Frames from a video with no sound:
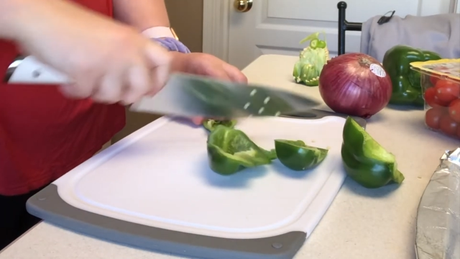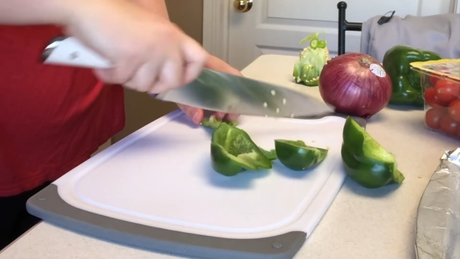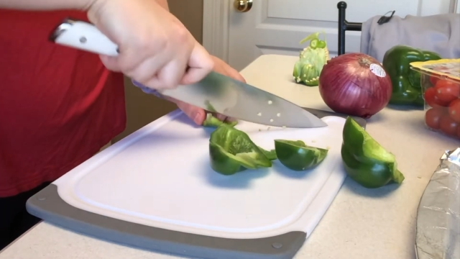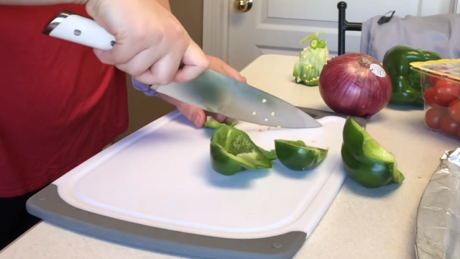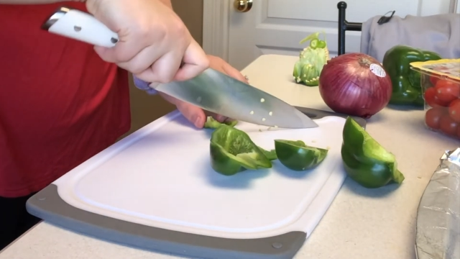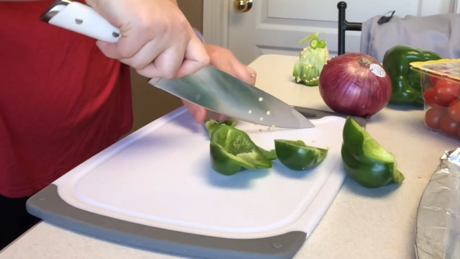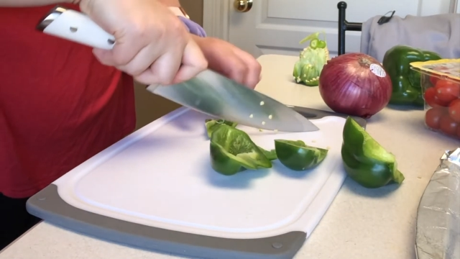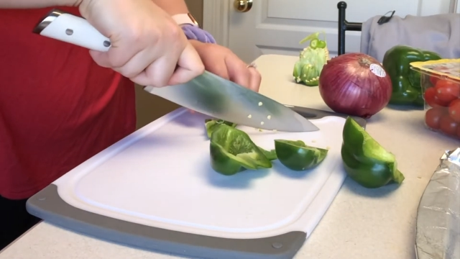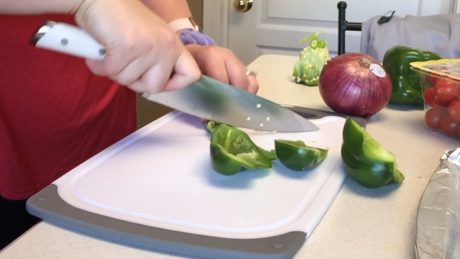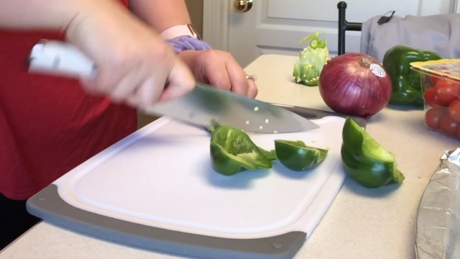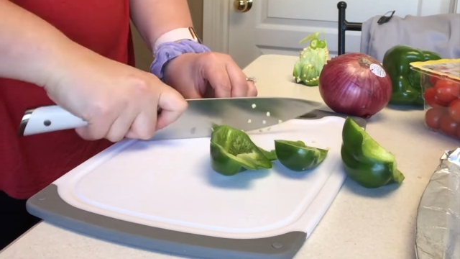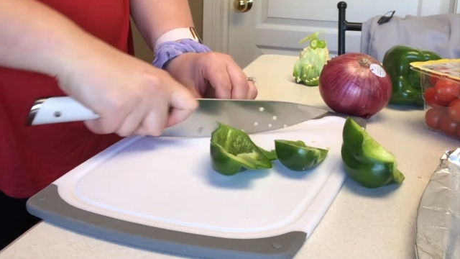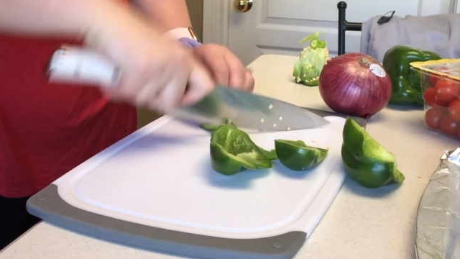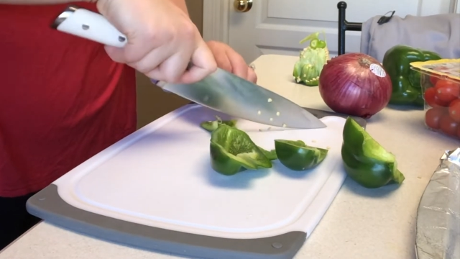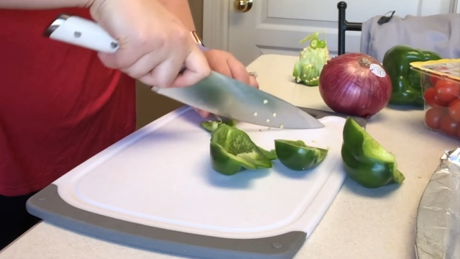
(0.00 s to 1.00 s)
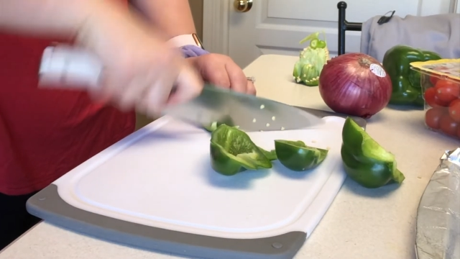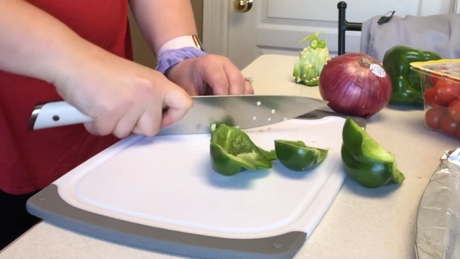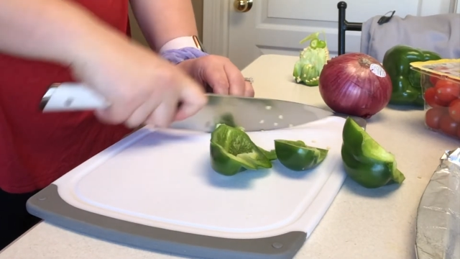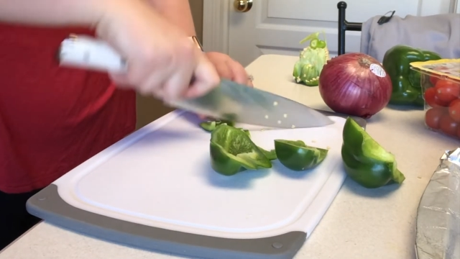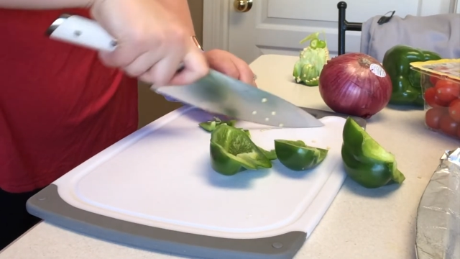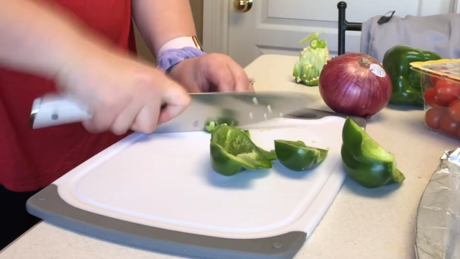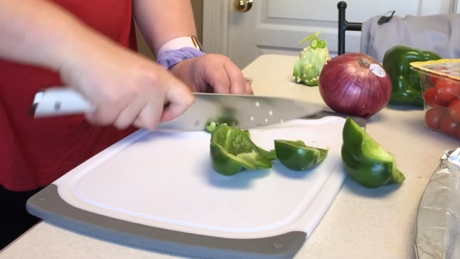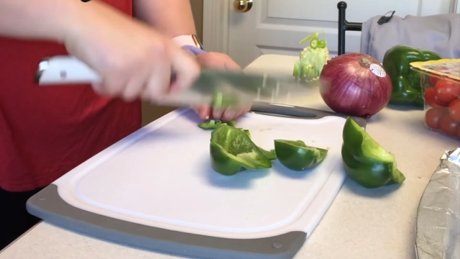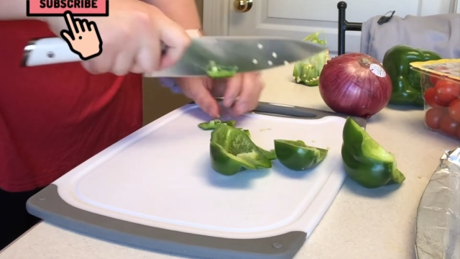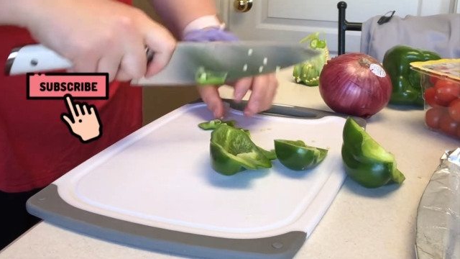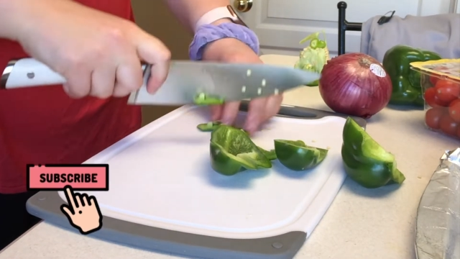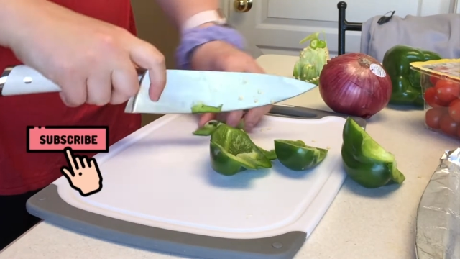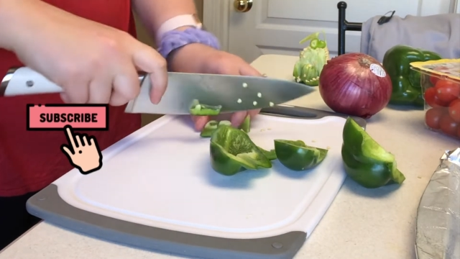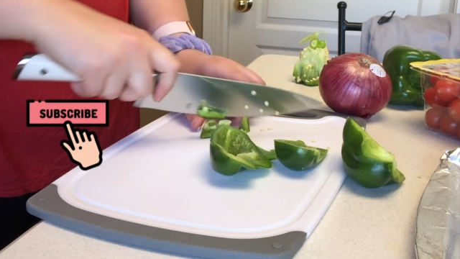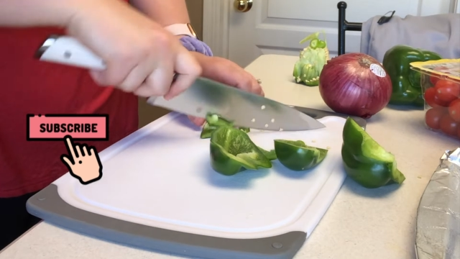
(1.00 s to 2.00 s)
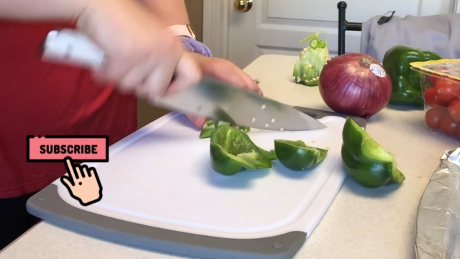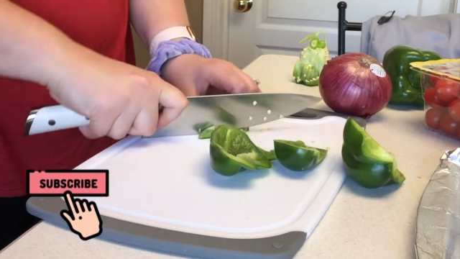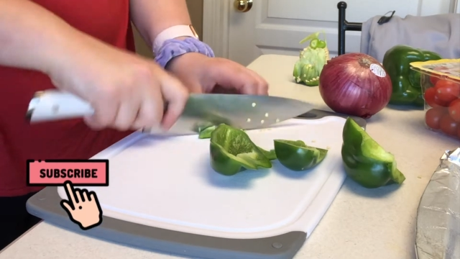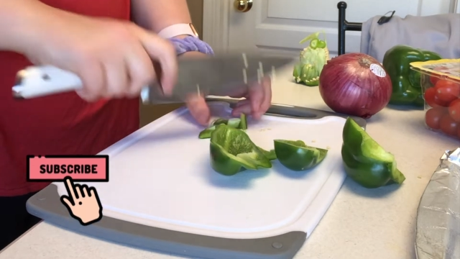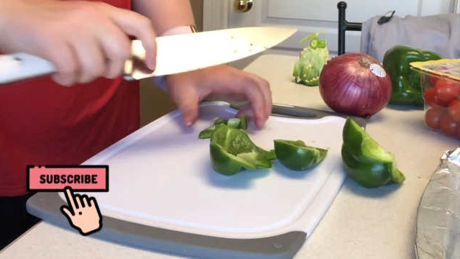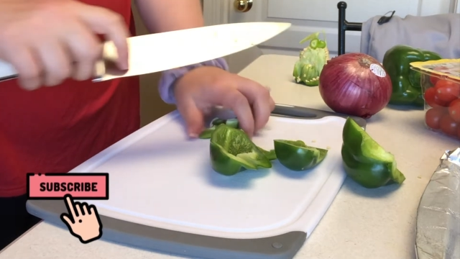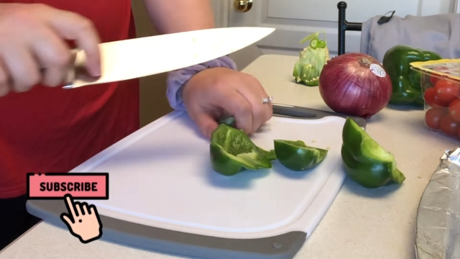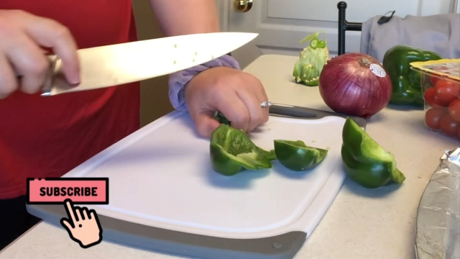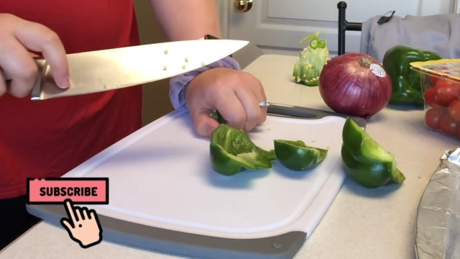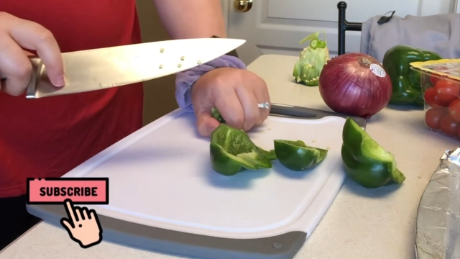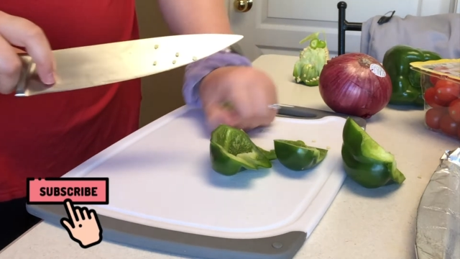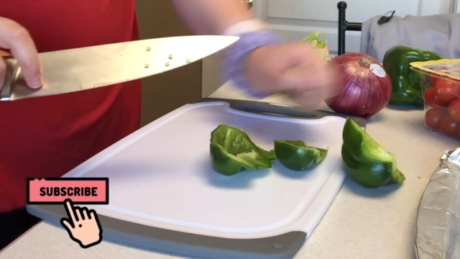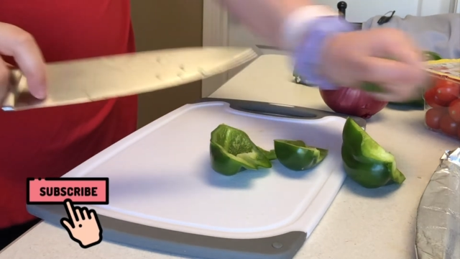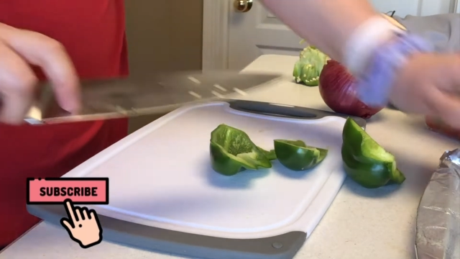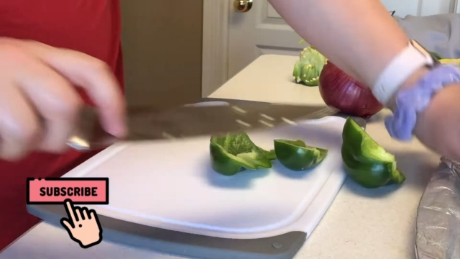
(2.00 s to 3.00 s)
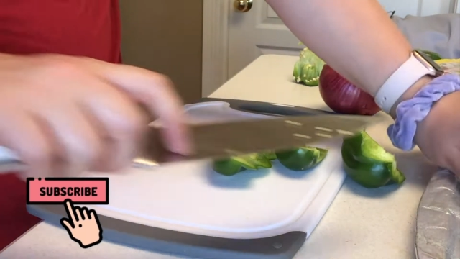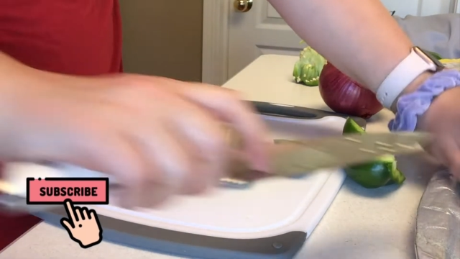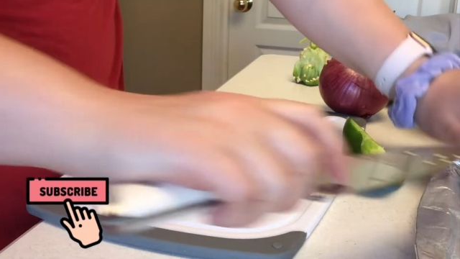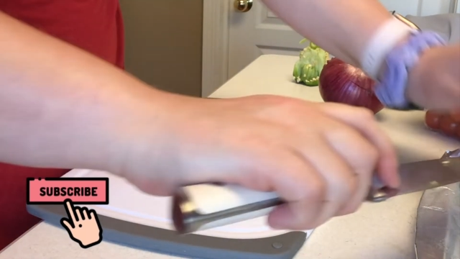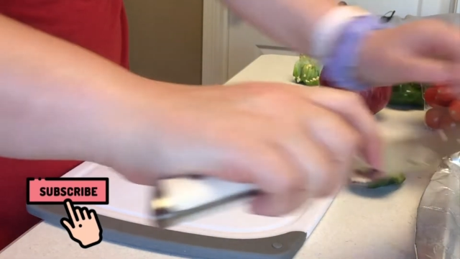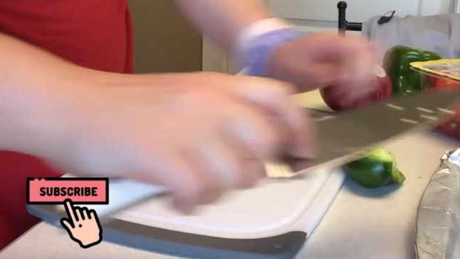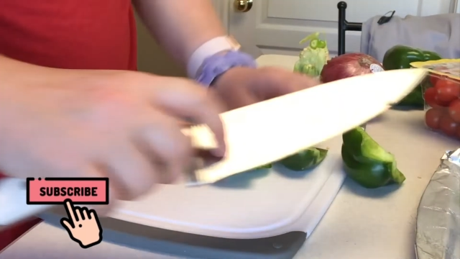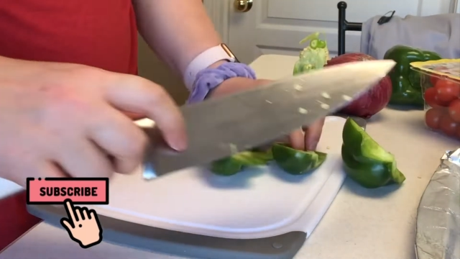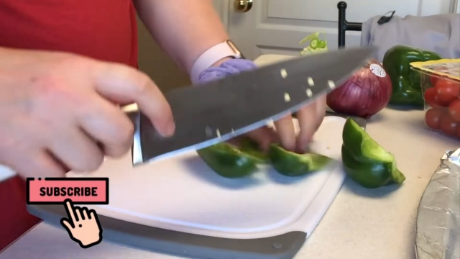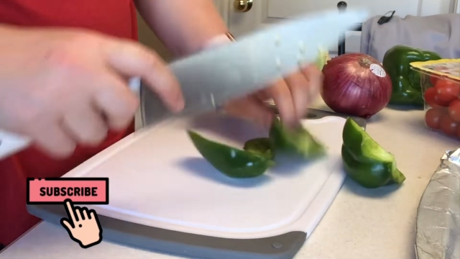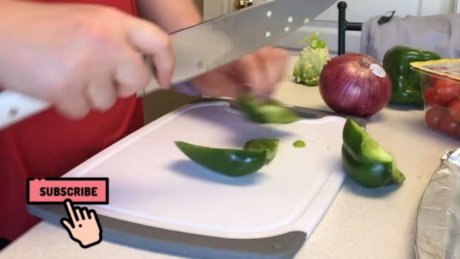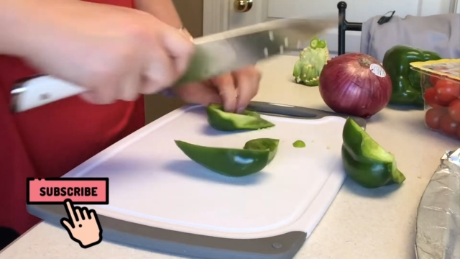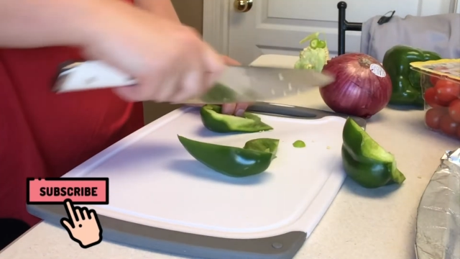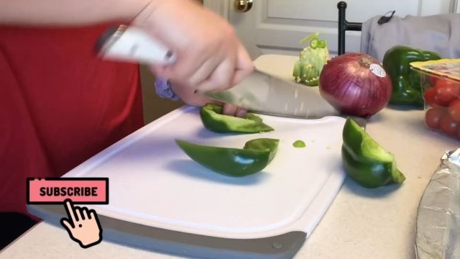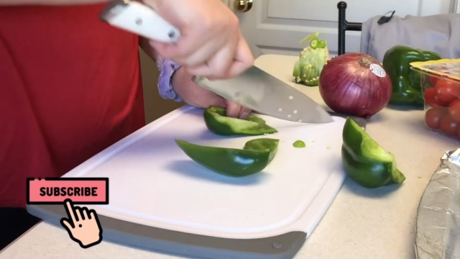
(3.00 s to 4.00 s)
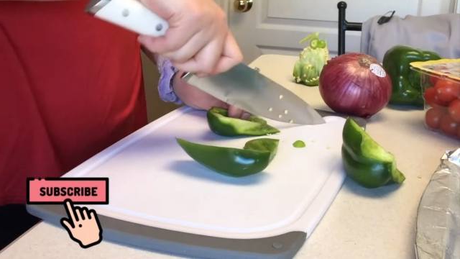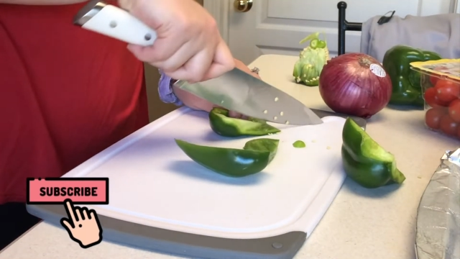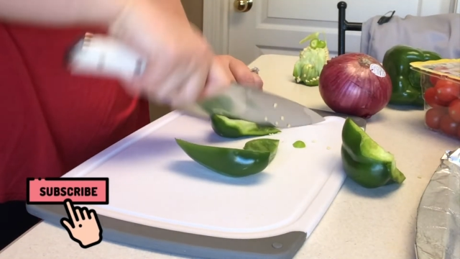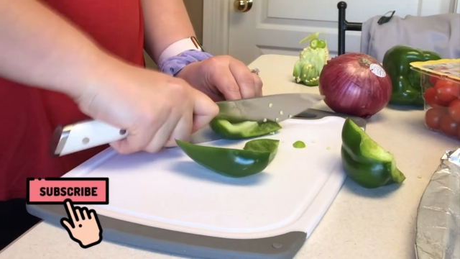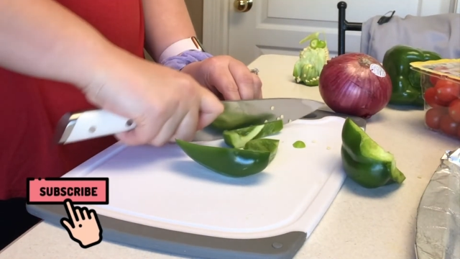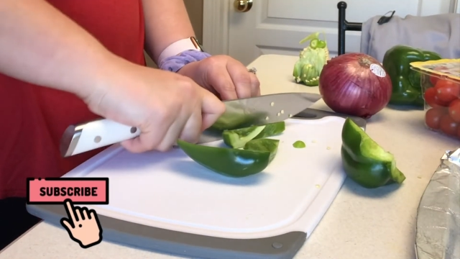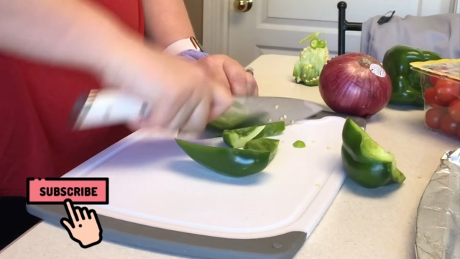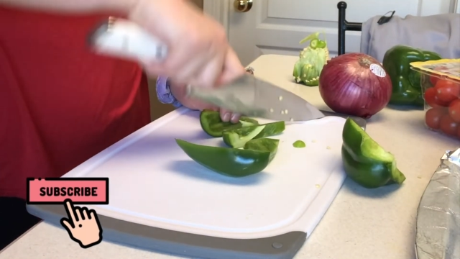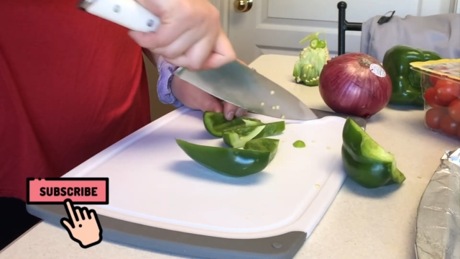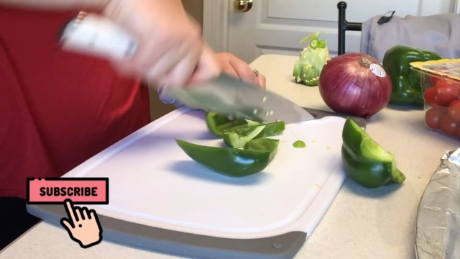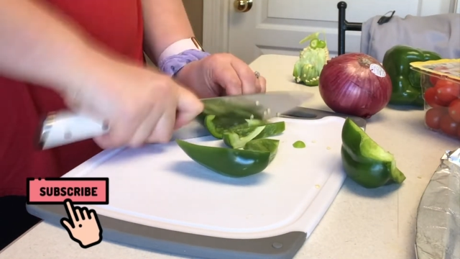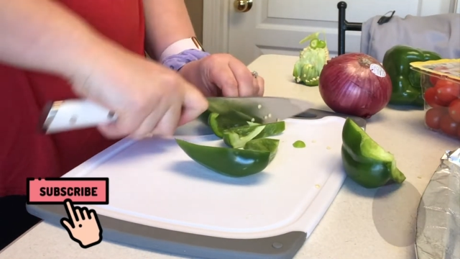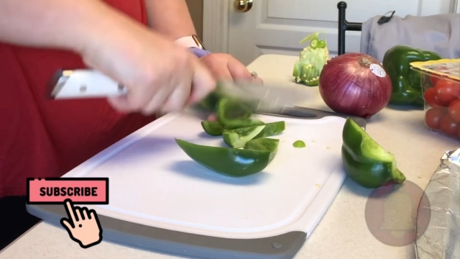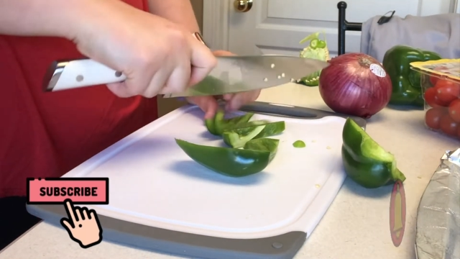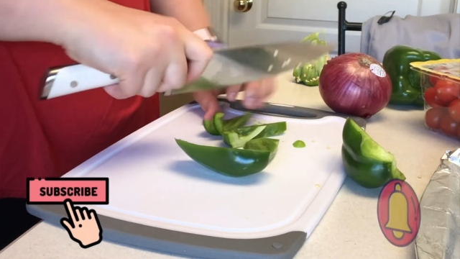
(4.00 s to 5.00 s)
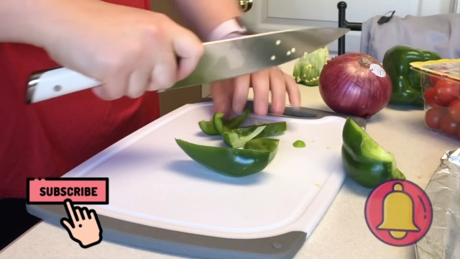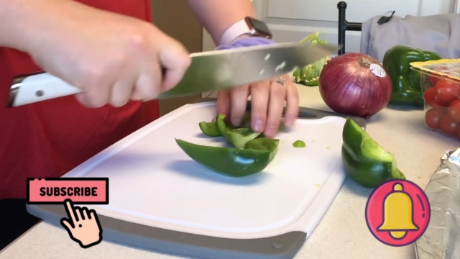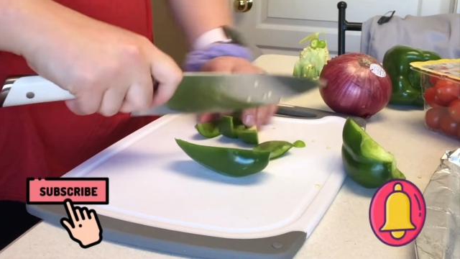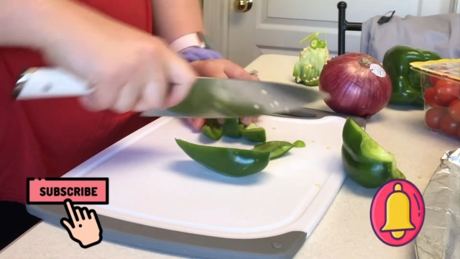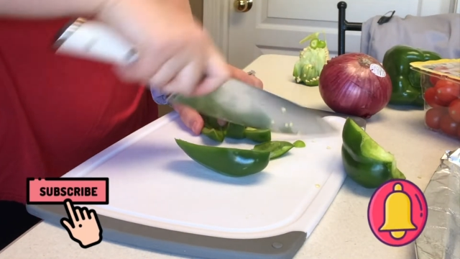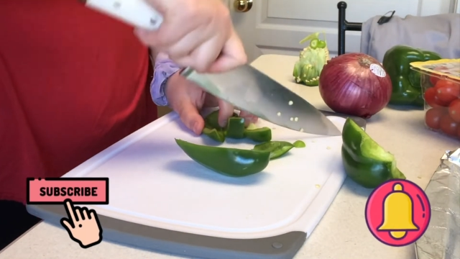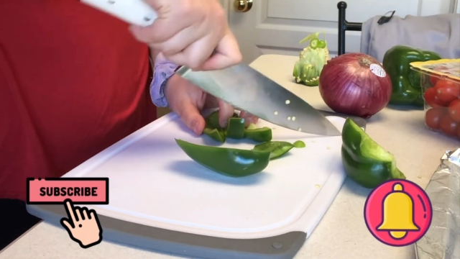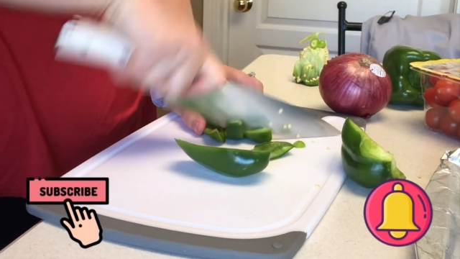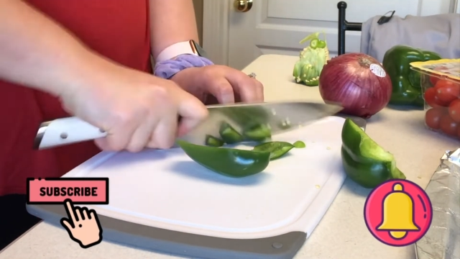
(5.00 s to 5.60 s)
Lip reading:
Nobody's mouth can be seen.